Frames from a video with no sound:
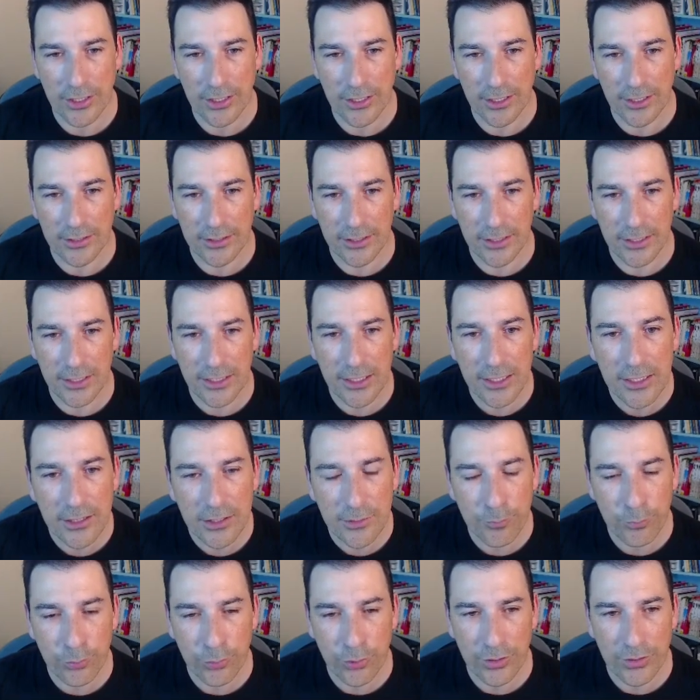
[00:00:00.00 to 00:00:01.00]
and in
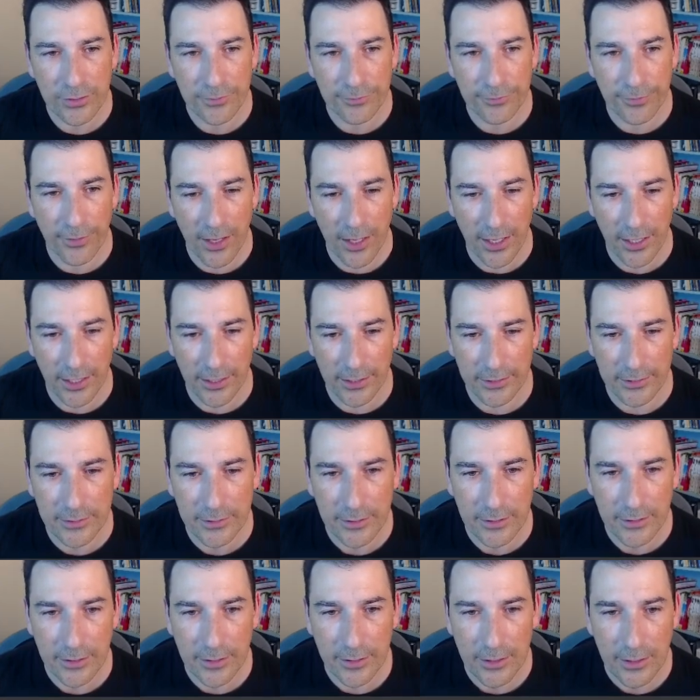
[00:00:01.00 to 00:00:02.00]
predefined.
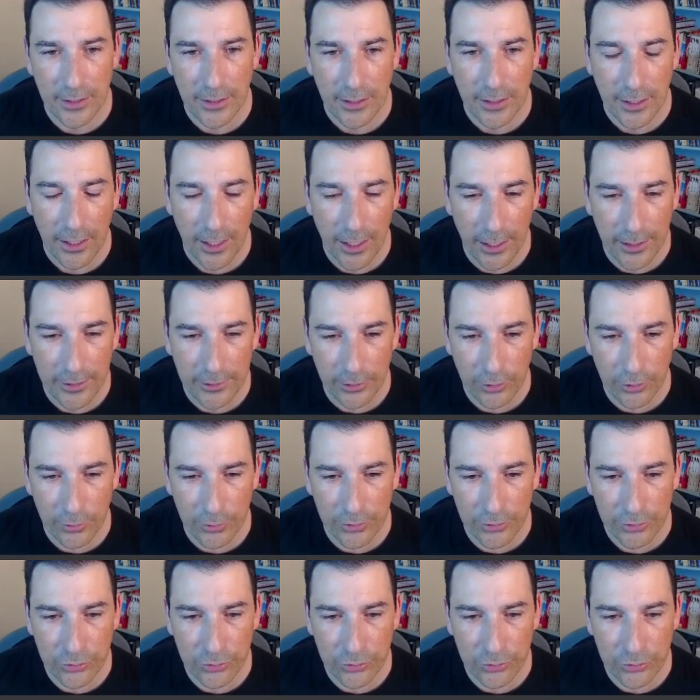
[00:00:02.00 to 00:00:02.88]
I'm going